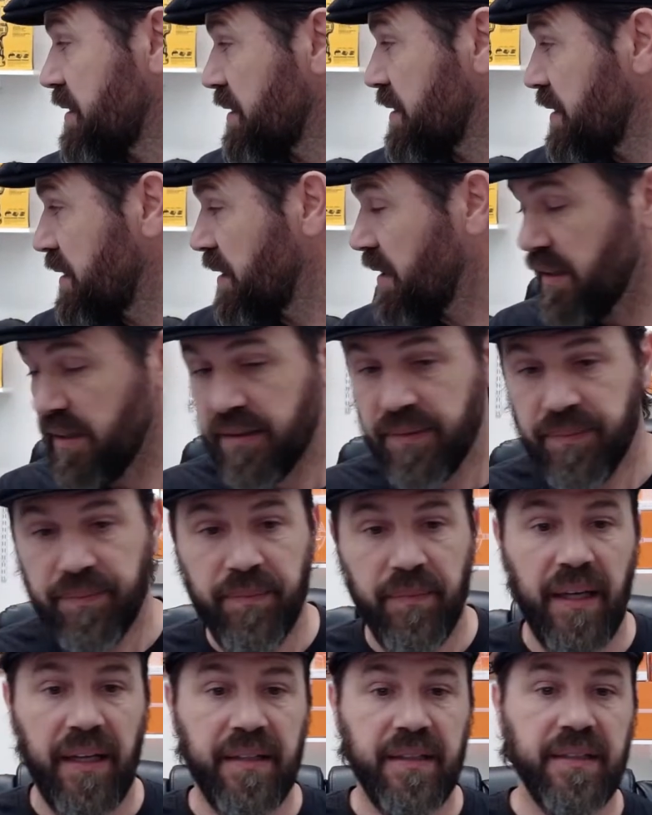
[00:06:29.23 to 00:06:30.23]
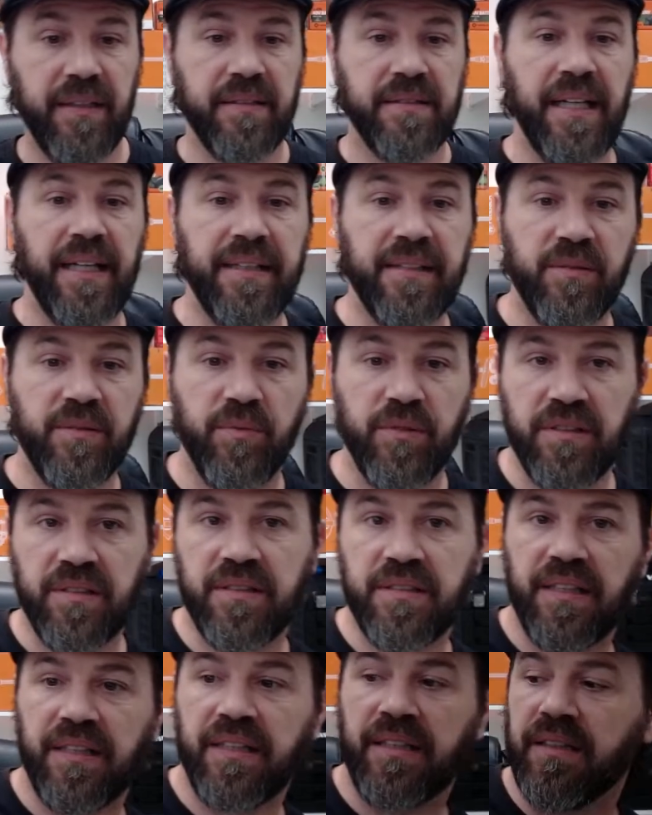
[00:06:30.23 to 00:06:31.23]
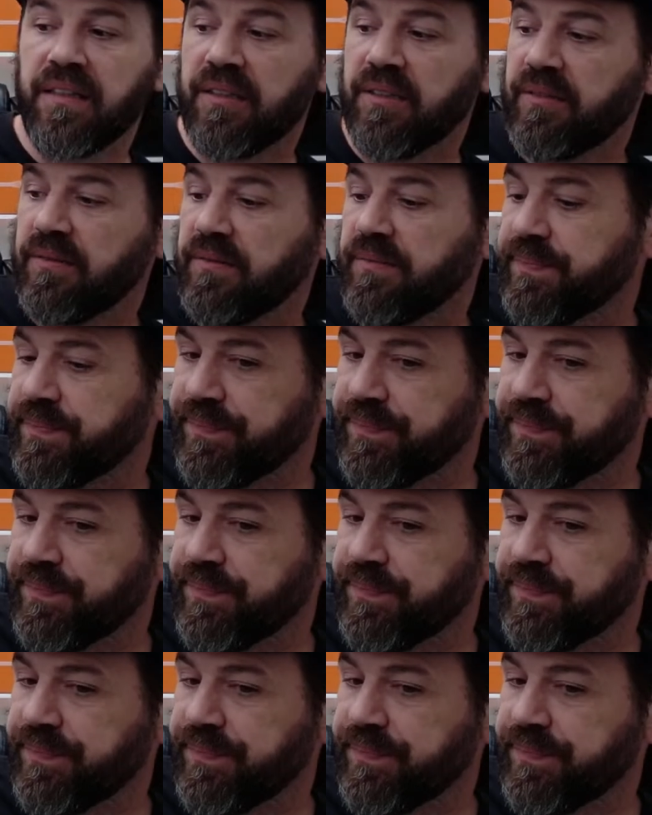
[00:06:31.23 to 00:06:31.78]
Hi. I think Titus wants to say hello.